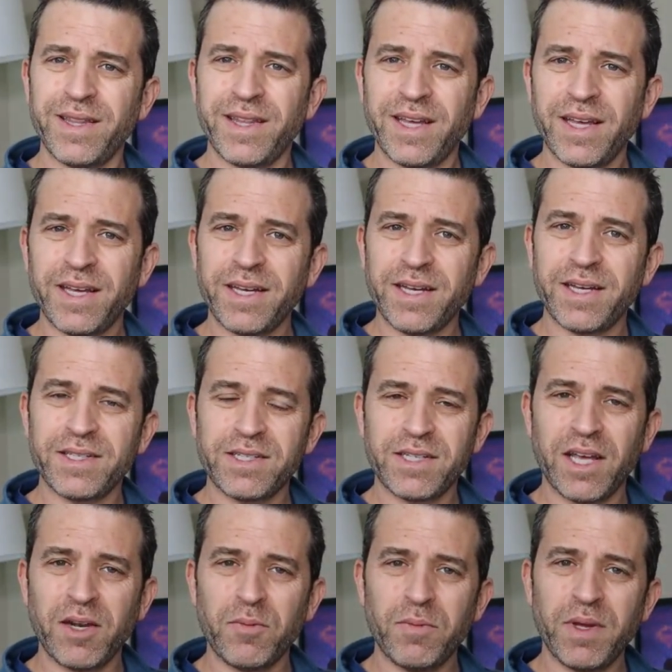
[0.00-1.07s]
they
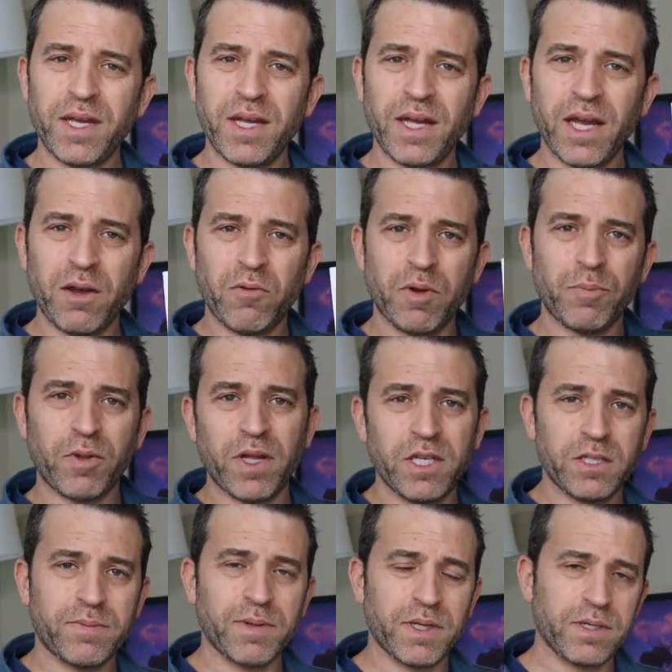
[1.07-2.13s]
sent me a
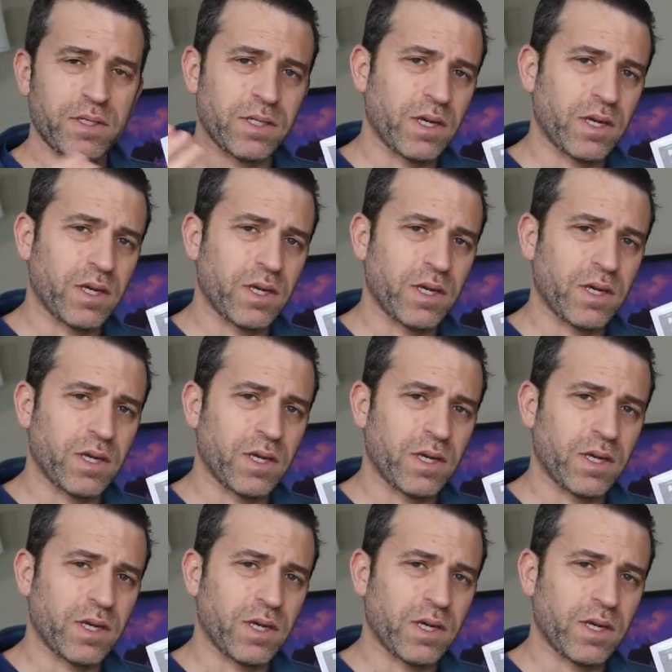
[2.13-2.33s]
replacement.